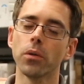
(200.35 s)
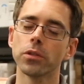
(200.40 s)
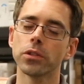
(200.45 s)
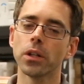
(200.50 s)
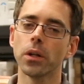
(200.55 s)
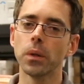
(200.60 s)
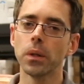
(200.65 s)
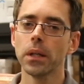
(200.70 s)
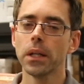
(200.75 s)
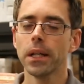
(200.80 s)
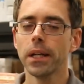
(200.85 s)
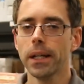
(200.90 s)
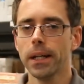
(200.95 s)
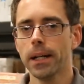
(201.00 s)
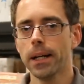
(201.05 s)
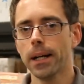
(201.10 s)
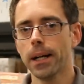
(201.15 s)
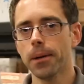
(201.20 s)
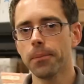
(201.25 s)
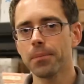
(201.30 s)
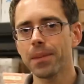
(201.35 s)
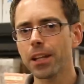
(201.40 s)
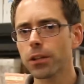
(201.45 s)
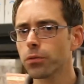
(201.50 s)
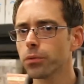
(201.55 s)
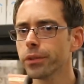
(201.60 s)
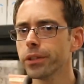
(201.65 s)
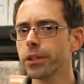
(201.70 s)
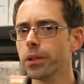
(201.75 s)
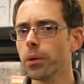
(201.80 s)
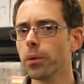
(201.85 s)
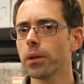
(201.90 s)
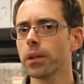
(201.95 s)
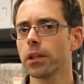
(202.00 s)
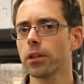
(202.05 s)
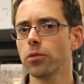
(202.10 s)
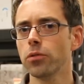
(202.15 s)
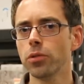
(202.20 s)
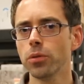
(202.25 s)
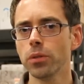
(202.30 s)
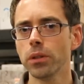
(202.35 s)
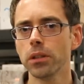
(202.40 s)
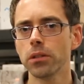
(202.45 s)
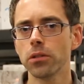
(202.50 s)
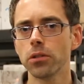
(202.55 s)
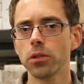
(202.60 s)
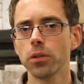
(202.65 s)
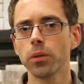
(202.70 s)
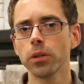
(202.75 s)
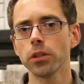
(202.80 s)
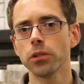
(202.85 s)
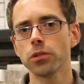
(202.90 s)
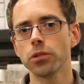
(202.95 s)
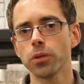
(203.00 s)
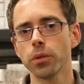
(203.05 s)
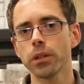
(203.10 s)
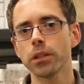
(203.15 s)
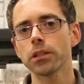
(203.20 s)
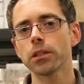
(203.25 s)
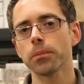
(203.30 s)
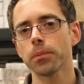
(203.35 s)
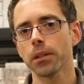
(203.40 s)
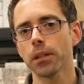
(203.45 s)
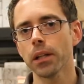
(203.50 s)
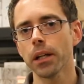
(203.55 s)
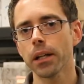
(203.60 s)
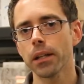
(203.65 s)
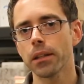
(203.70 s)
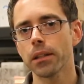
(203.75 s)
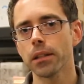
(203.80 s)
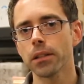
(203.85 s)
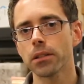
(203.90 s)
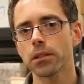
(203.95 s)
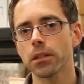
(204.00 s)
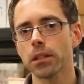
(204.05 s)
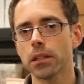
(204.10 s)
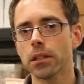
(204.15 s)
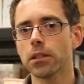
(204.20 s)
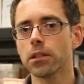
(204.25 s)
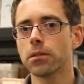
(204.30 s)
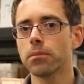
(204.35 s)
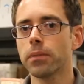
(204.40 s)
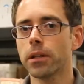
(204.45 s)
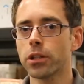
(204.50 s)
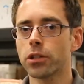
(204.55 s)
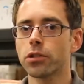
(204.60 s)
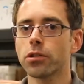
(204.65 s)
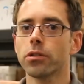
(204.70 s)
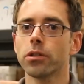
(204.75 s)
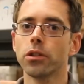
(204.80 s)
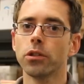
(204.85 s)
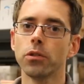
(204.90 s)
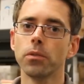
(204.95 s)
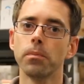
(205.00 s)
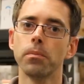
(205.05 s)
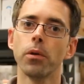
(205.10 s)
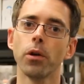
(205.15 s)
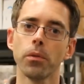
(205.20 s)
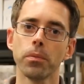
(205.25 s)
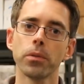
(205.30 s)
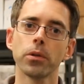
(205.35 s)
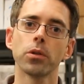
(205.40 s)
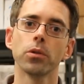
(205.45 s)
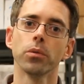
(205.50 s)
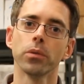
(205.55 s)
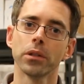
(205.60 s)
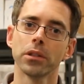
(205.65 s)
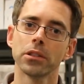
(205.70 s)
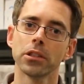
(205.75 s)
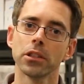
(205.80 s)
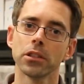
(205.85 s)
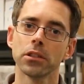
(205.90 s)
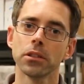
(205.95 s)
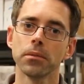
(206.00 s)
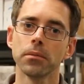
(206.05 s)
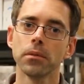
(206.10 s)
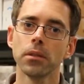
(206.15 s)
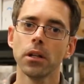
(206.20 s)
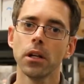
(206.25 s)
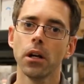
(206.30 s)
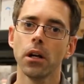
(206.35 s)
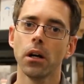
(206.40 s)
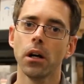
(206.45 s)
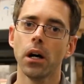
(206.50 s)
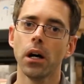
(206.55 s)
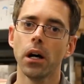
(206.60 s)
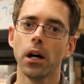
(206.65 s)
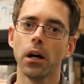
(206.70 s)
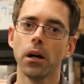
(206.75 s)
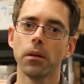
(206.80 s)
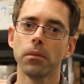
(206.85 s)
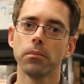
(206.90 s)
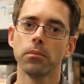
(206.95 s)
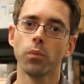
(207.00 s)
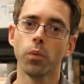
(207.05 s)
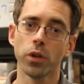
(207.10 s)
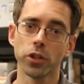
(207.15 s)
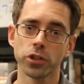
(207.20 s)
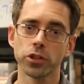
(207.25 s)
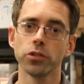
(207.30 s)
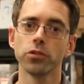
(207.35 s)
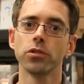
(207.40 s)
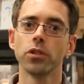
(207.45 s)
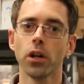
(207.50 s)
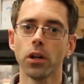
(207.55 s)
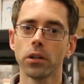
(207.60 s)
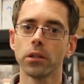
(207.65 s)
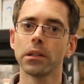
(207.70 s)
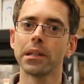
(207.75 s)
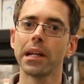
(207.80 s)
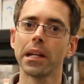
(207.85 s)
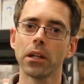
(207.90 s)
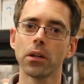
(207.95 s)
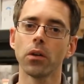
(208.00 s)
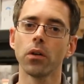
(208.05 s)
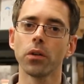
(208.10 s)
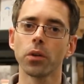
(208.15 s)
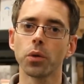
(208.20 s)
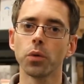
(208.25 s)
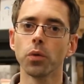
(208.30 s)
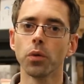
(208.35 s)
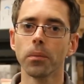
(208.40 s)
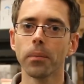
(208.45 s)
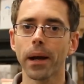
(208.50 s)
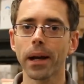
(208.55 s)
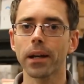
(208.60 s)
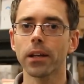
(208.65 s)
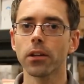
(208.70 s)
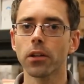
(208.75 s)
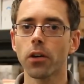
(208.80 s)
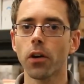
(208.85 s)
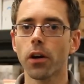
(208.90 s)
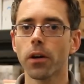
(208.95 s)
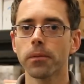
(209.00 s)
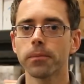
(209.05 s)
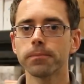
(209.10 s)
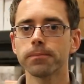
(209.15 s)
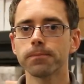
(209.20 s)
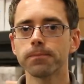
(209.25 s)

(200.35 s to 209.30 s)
So that's really the only thing you do need to do when you're doing something like this, is make sure that you burp the cooling system once you're done getting all the coolant back in the car.